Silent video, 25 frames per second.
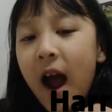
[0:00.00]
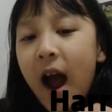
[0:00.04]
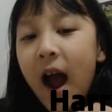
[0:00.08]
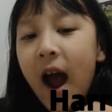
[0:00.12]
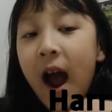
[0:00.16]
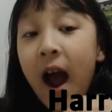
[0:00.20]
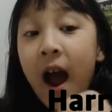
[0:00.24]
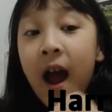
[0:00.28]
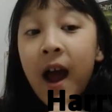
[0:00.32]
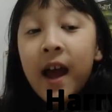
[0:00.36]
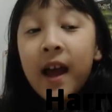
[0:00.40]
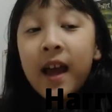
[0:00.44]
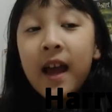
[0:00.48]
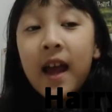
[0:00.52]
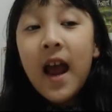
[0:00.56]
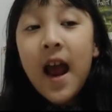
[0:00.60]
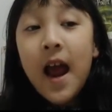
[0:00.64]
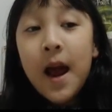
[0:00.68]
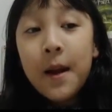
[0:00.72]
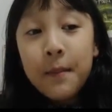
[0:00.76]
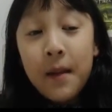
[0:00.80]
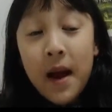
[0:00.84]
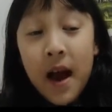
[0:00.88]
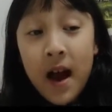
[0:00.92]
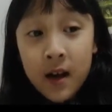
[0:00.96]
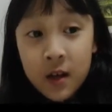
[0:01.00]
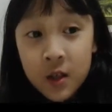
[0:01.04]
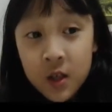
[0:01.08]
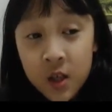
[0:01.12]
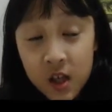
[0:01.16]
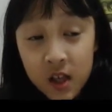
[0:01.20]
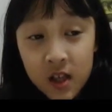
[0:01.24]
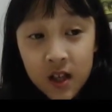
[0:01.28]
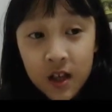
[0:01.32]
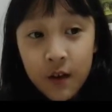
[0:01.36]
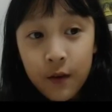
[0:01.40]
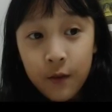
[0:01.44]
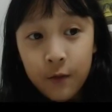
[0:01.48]
I am
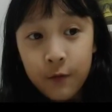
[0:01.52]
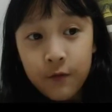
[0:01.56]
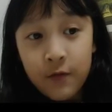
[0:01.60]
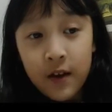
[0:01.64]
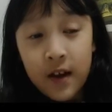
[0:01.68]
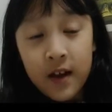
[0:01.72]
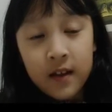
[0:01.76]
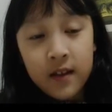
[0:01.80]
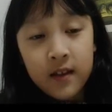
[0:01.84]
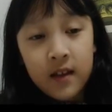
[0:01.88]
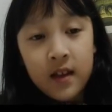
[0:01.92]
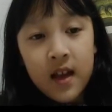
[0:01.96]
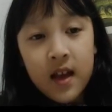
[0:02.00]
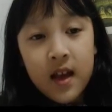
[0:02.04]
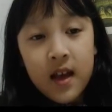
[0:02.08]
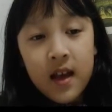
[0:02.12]
actually a fan